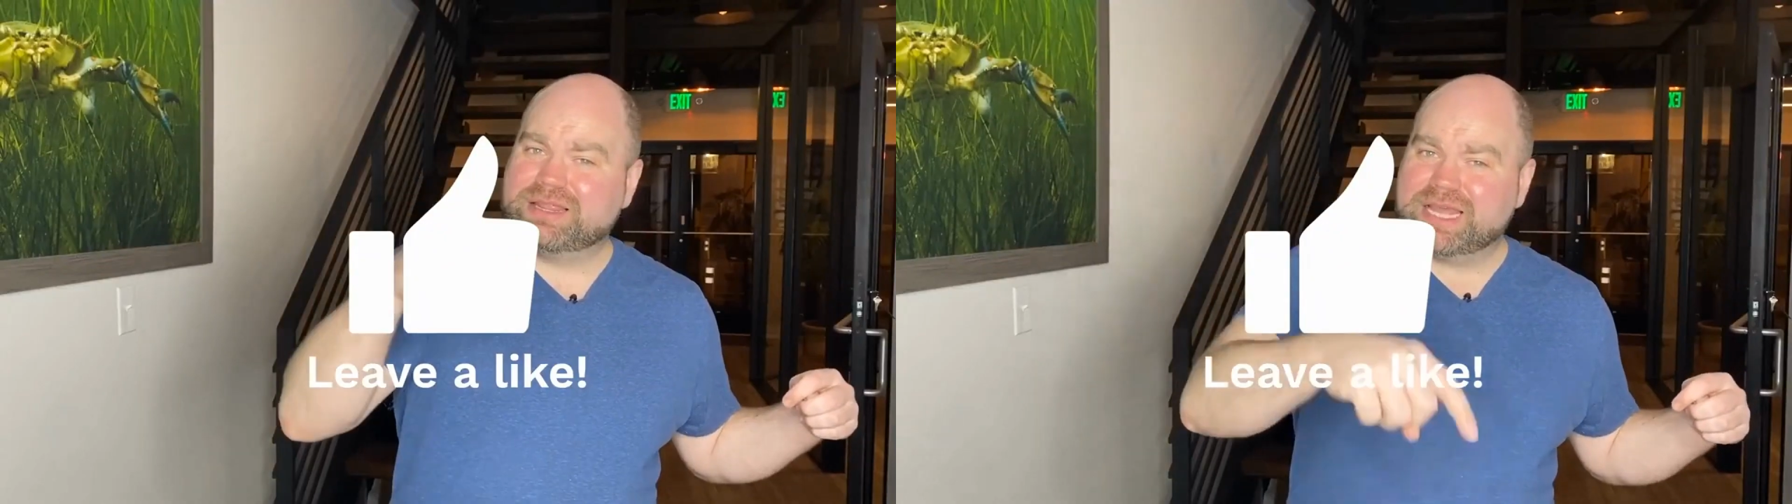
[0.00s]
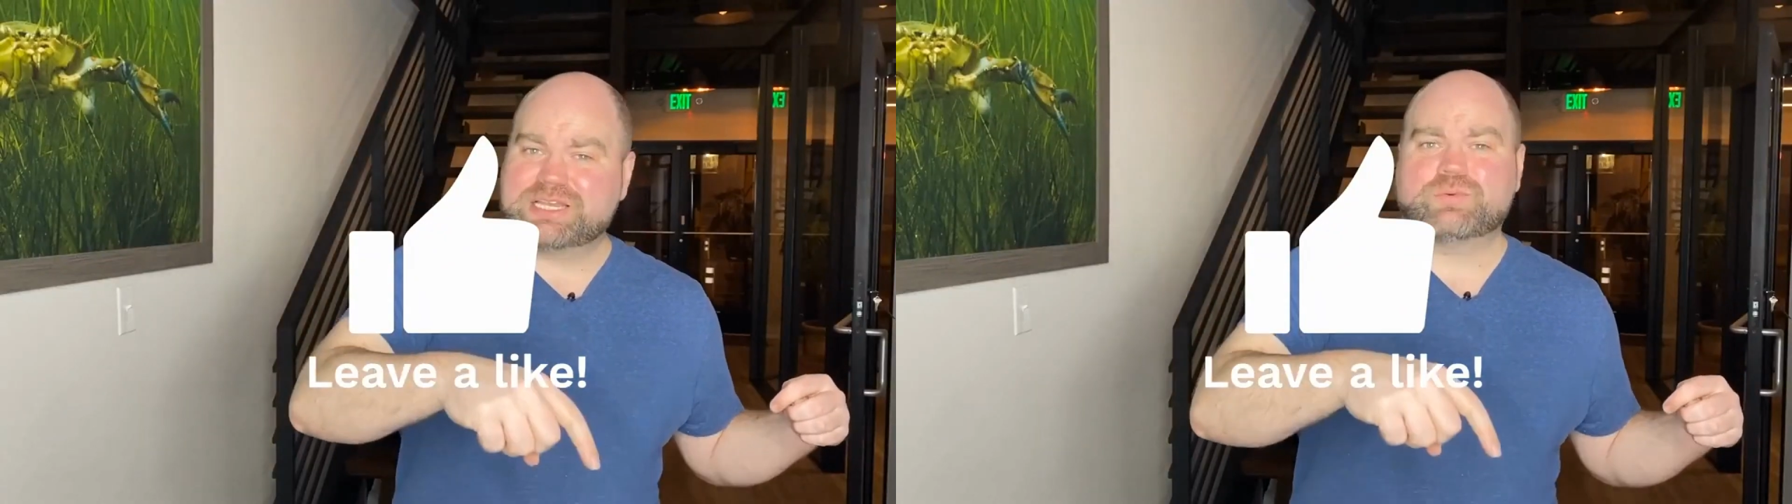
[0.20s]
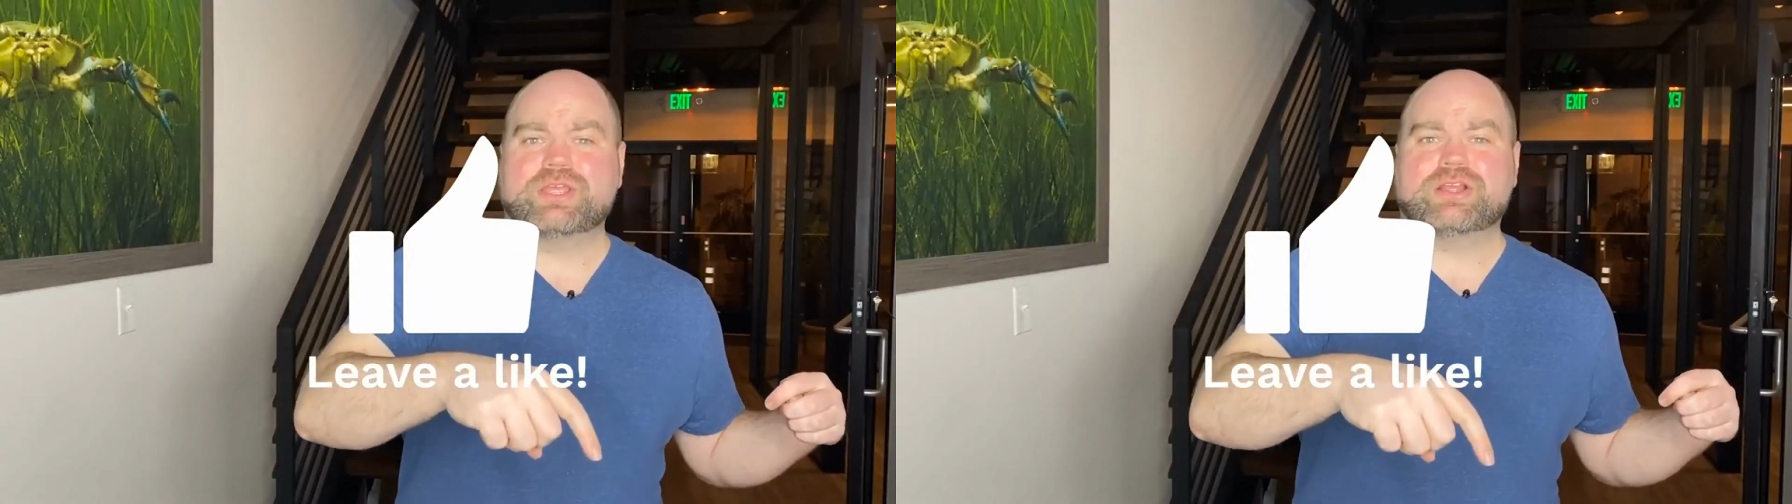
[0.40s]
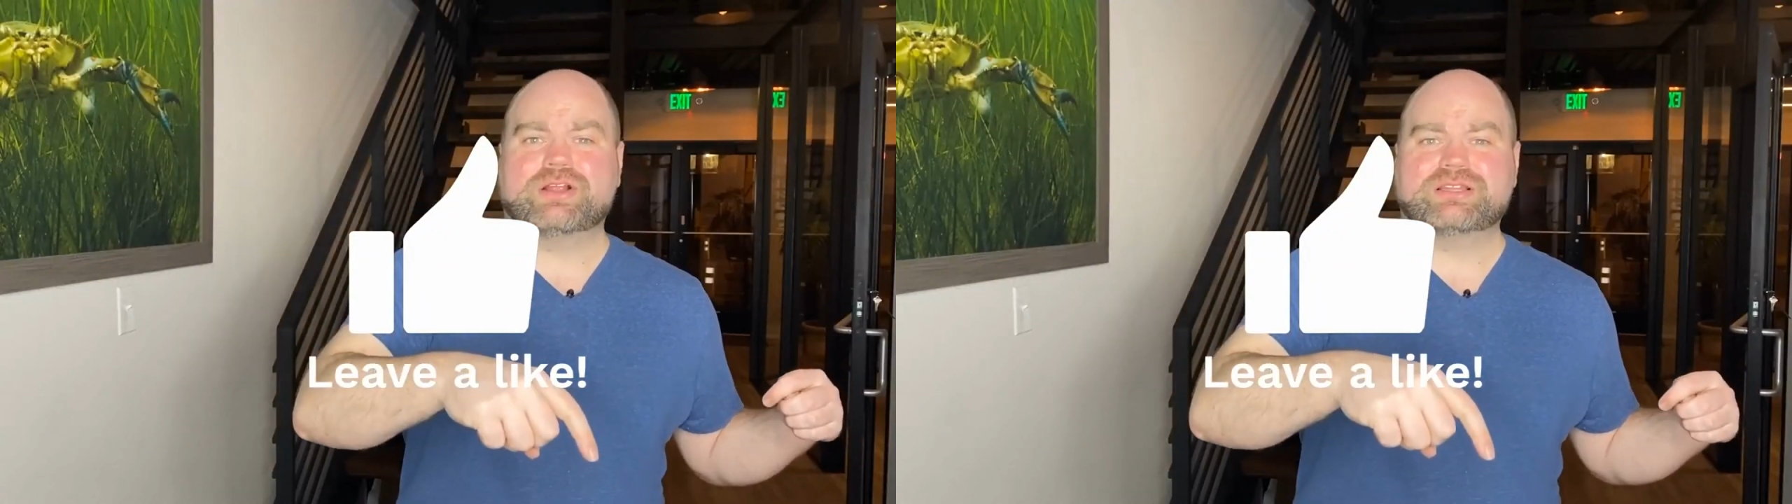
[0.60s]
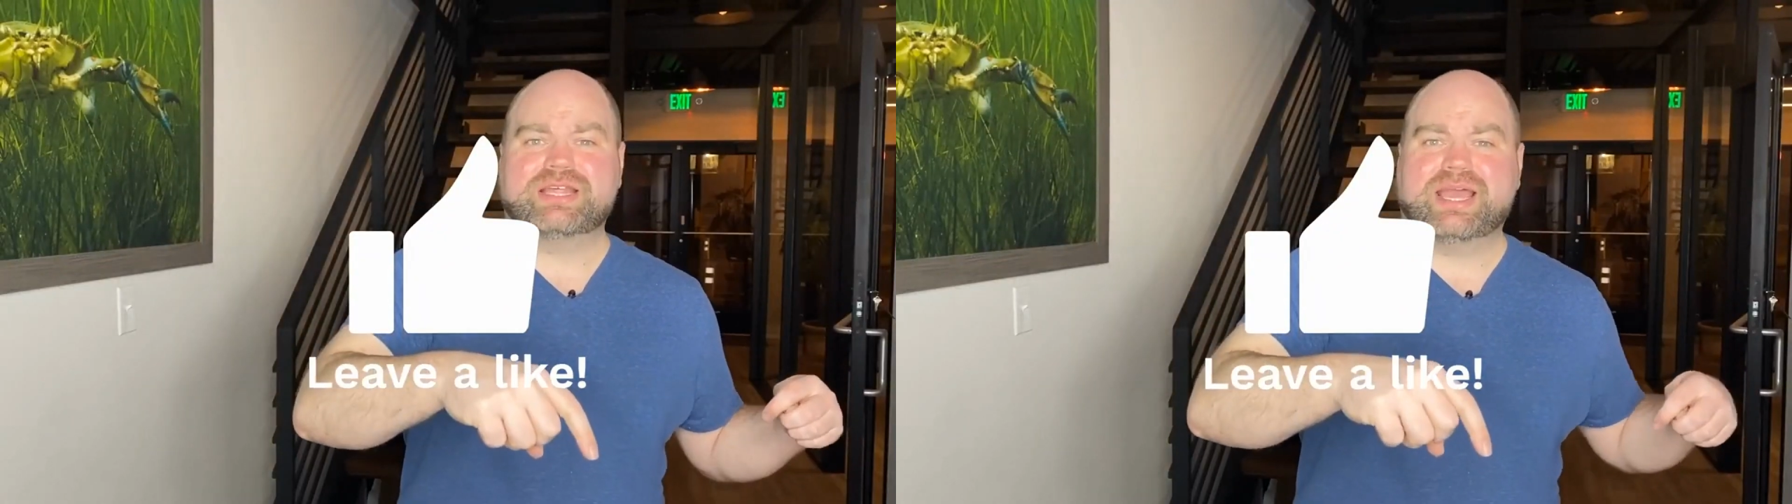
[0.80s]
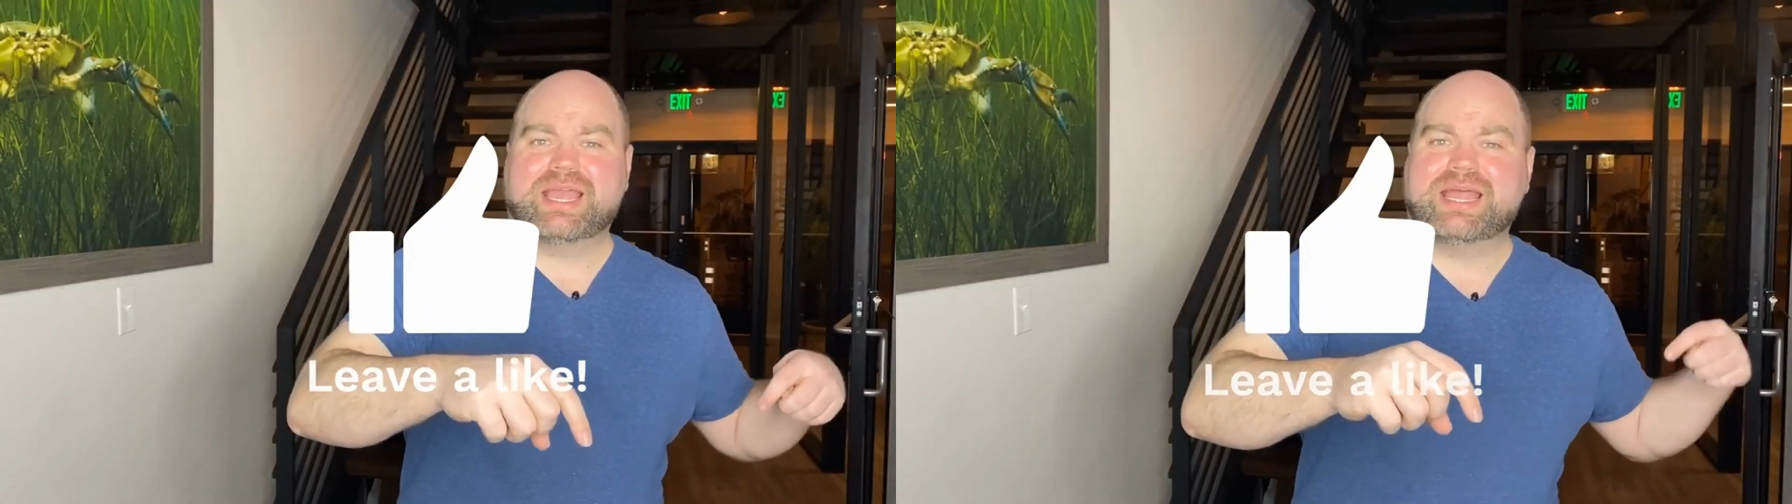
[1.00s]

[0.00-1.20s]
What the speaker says: you liked what you heard today,